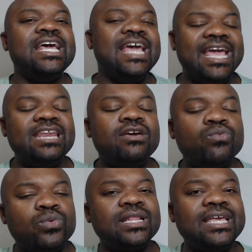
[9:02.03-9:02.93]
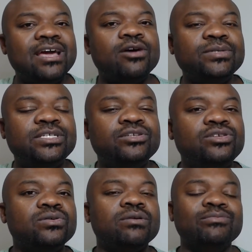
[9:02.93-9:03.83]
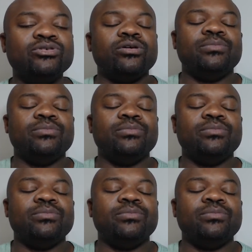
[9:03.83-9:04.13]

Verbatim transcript: and it really helps you to absorb.